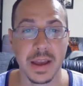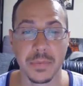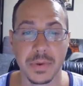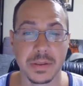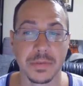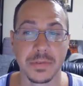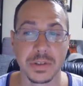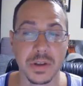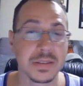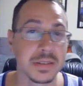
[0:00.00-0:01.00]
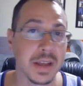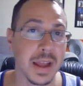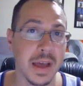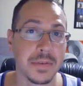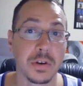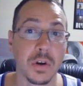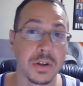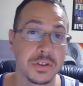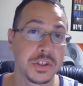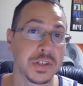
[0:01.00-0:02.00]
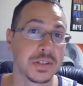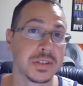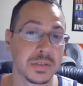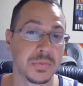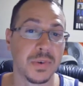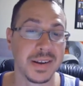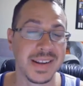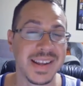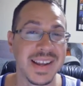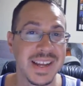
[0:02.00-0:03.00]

And with the results I have here on just this one